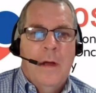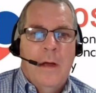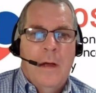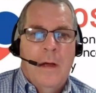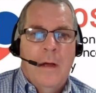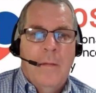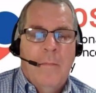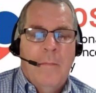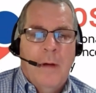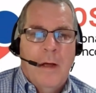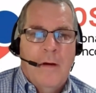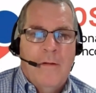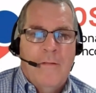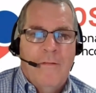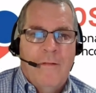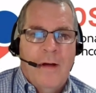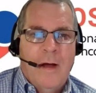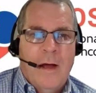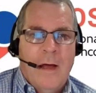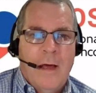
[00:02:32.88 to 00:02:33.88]
uh,
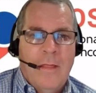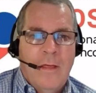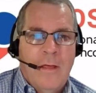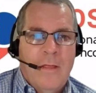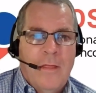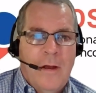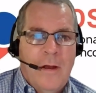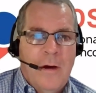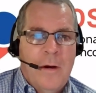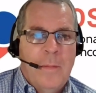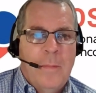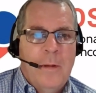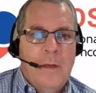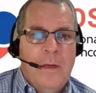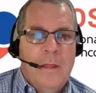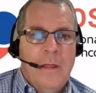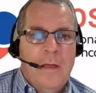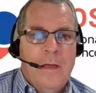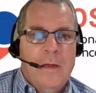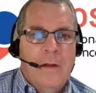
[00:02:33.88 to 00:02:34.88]
modify the
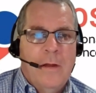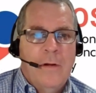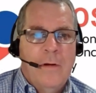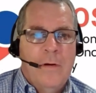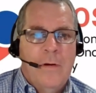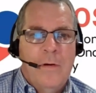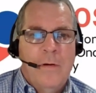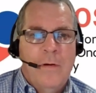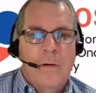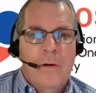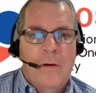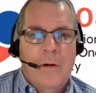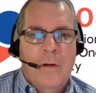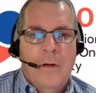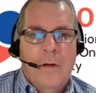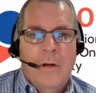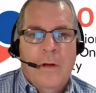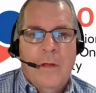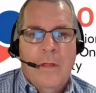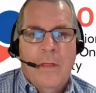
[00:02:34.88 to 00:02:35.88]
therapy that you're
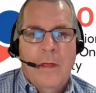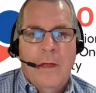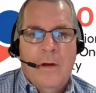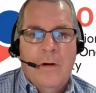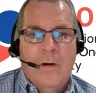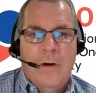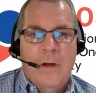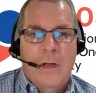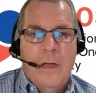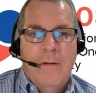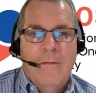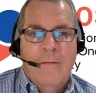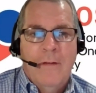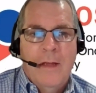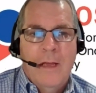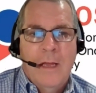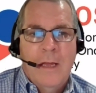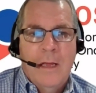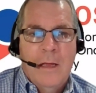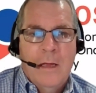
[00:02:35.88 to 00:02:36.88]
that you're
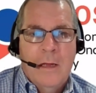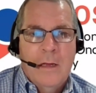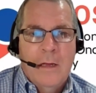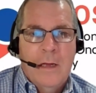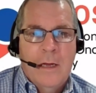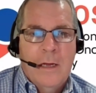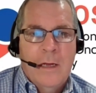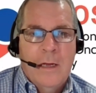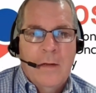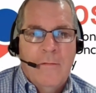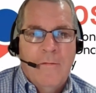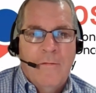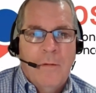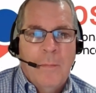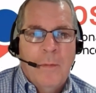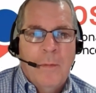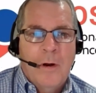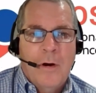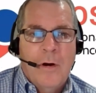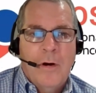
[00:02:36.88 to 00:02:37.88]
giving uh,
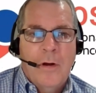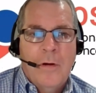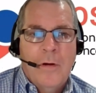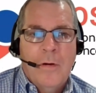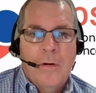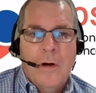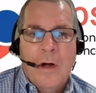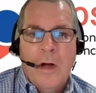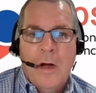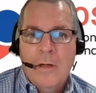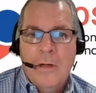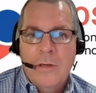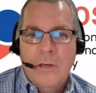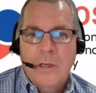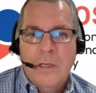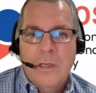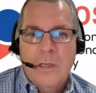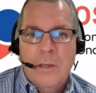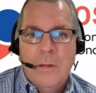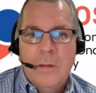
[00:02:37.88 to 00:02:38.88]
from a cardio
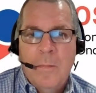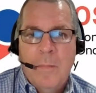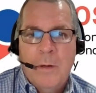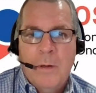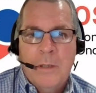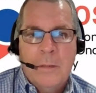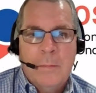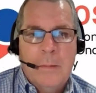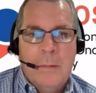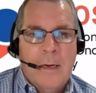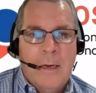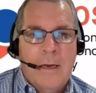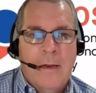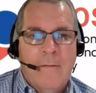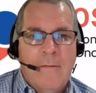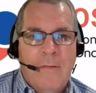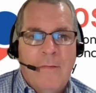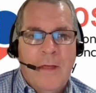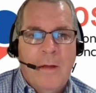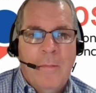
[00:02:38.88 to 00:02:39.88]
oncology
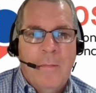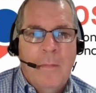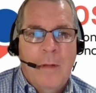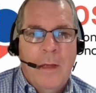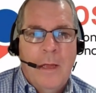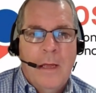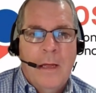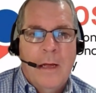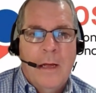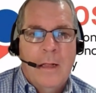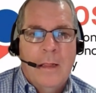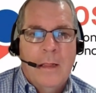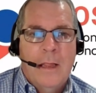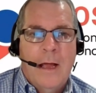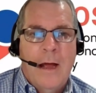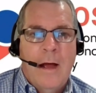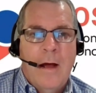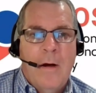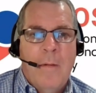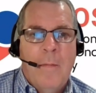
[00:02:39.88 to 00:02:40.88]
perspective that may
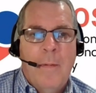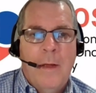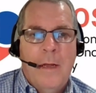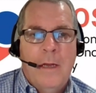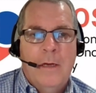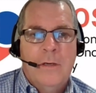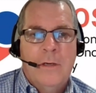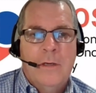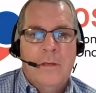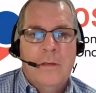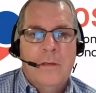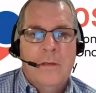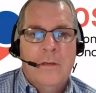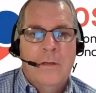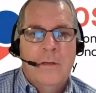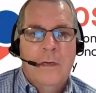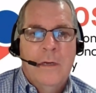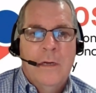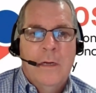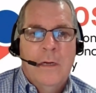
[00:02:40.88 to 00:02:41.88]
allow
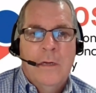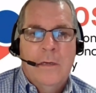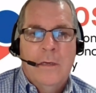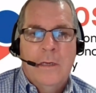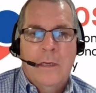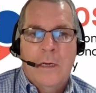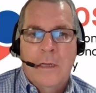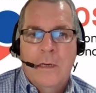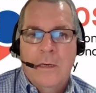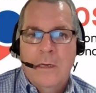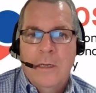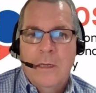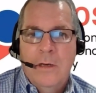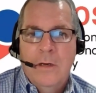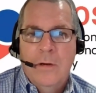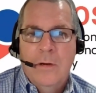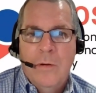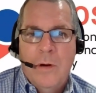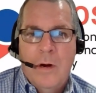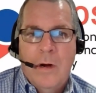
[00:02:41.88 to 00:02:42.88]
patients to
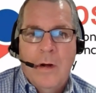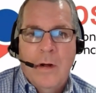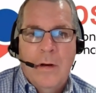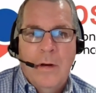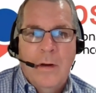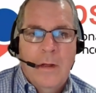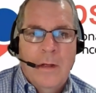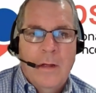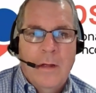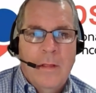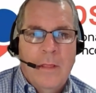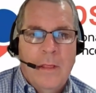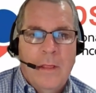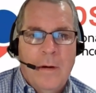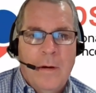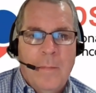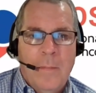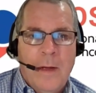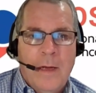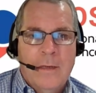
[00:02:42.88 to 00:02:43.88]
continue on
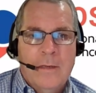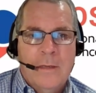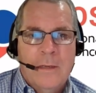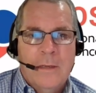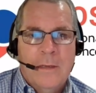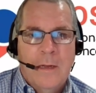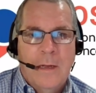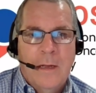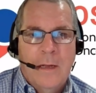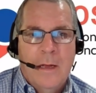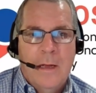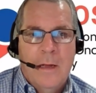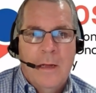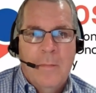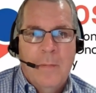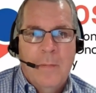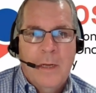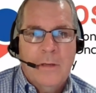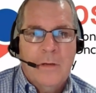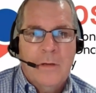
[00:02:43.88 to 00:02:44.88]
their best
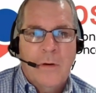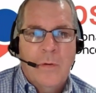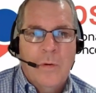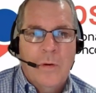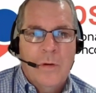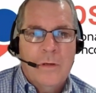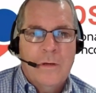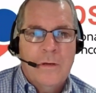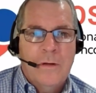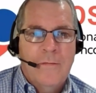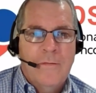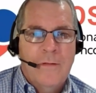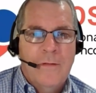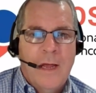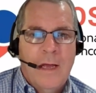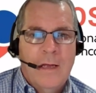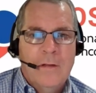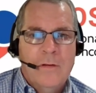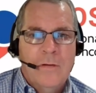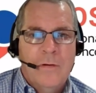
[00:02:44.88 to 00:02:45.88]
uh, best course of
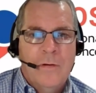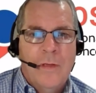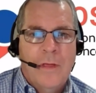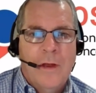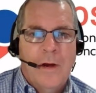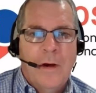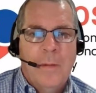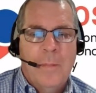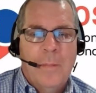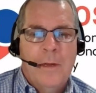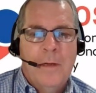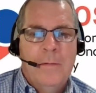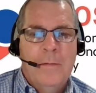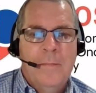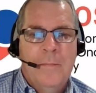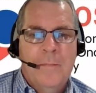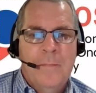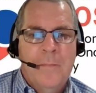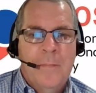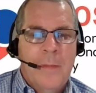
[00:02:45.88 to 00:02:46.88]
cancer therapy.
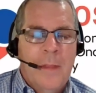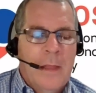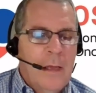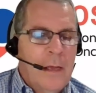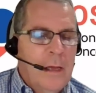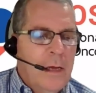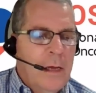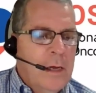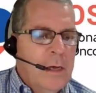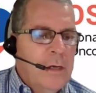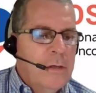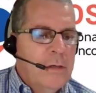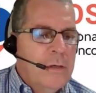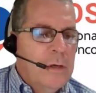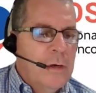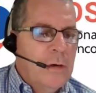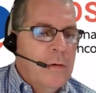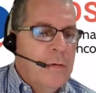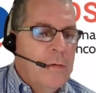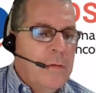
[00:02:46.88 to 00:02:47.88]

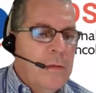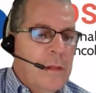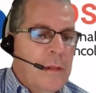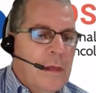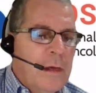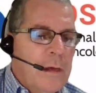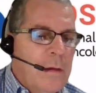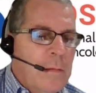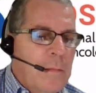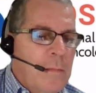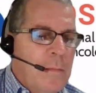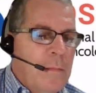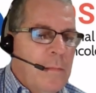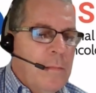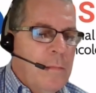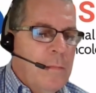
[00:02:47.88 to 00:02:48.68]
So the